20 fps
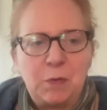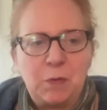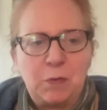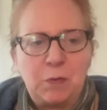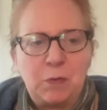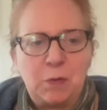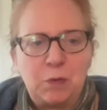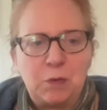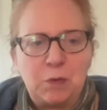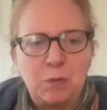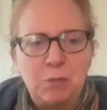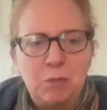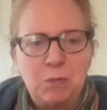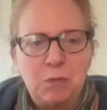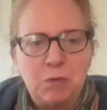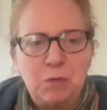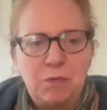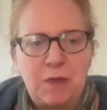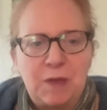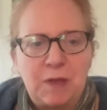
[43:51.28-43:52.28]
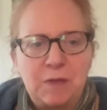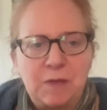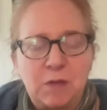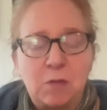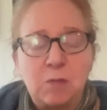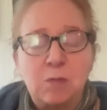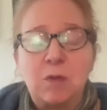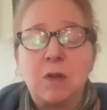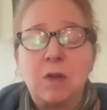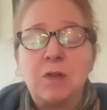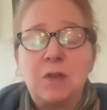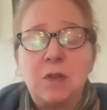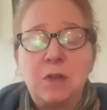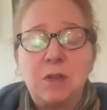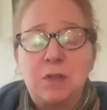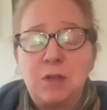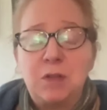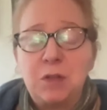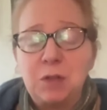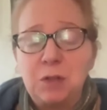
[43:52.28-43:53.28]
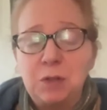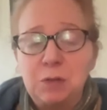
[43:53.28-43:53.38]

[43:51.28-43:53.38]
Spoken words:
so to move it, so do